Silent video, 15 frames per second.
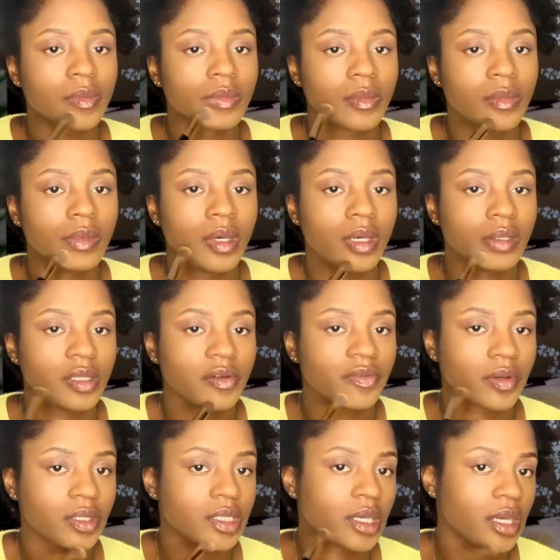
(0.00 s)
And the
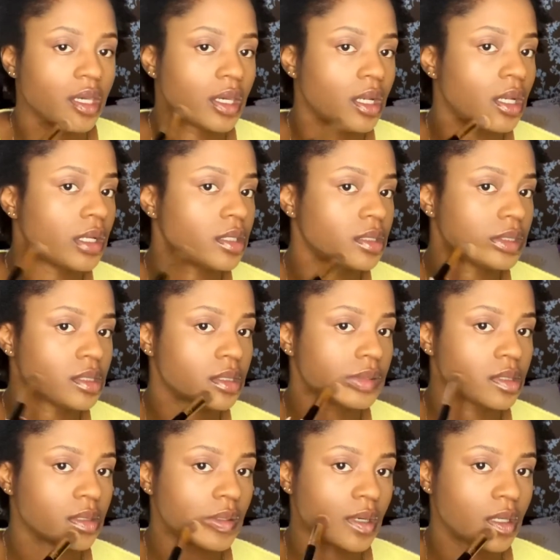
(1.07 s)
first hair I learned
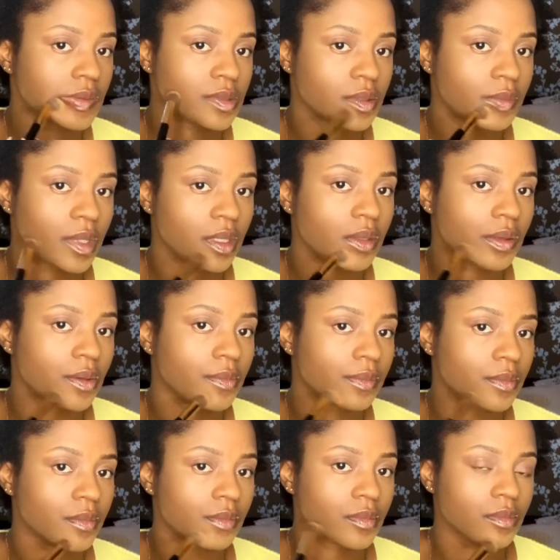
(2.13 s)
how to make
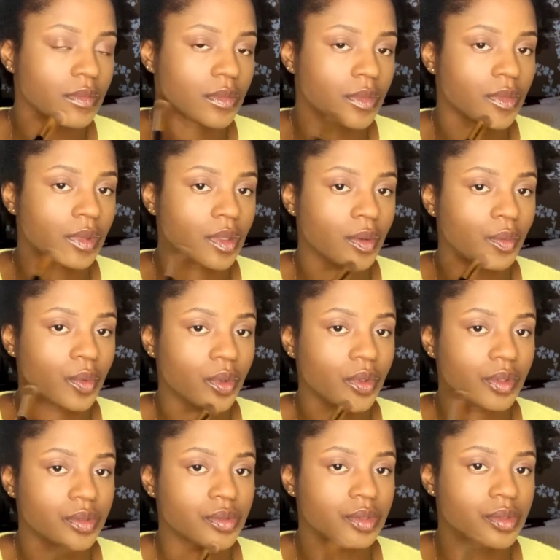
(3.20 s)

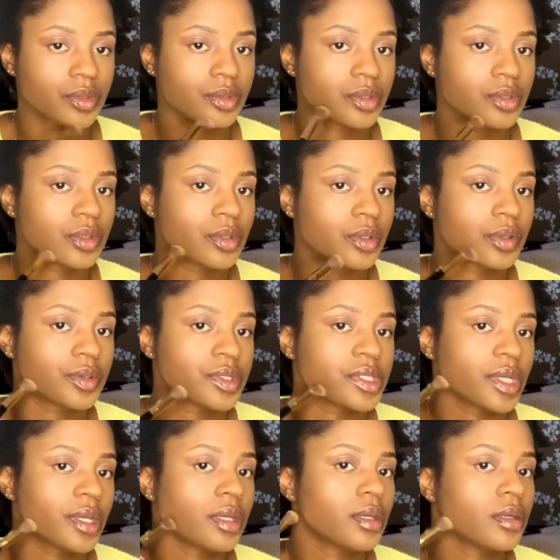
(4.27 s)
was
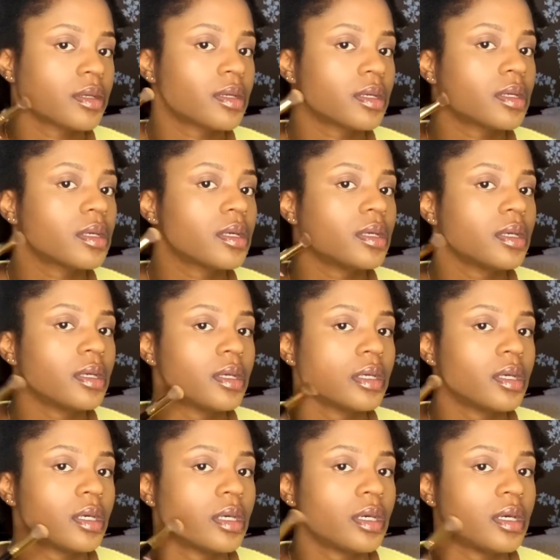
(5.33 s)
crochet.
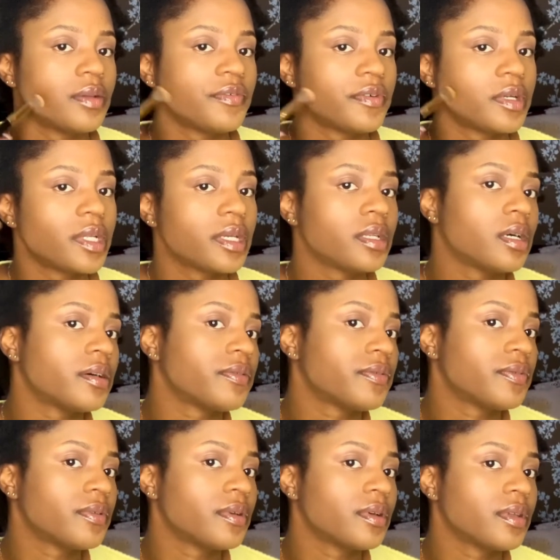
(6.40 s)
And funny enough,
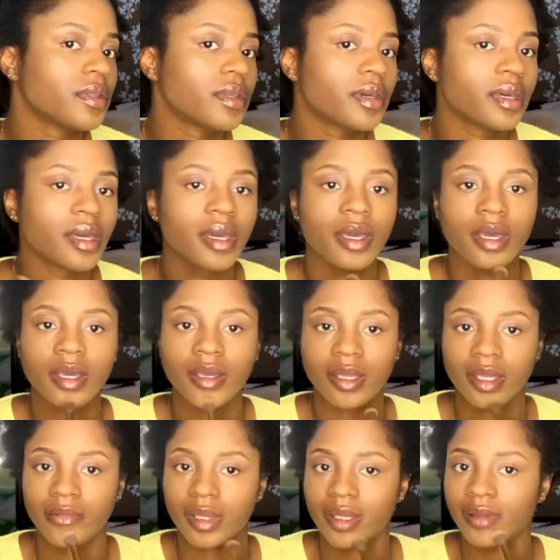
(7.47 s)
the hair,
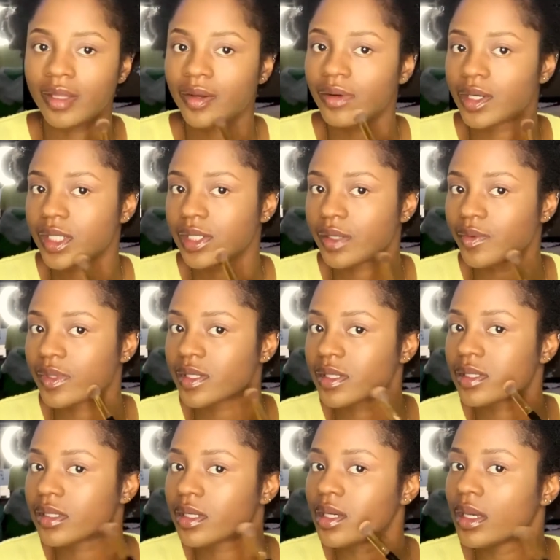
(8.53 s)
the crochet was
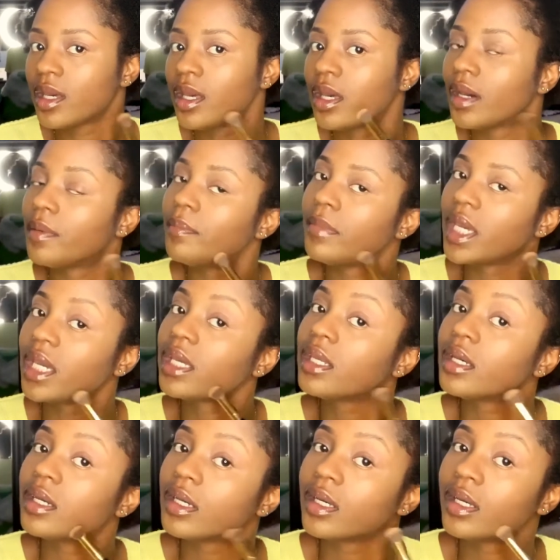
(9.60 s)
made
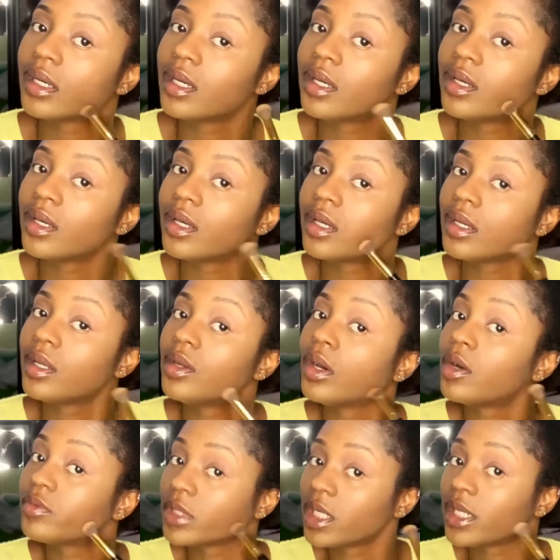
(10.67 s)
not
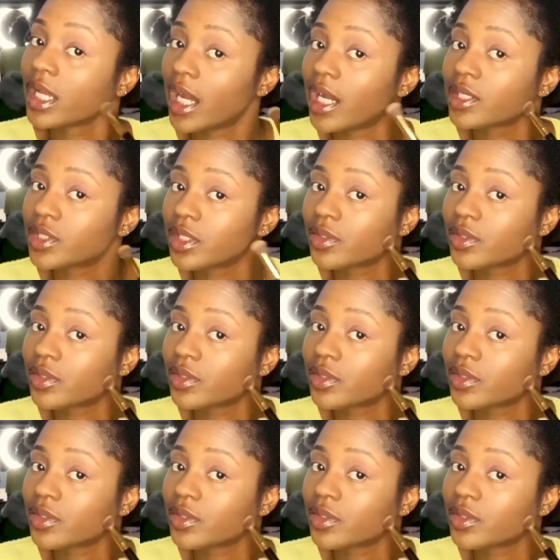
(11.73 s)
with the actual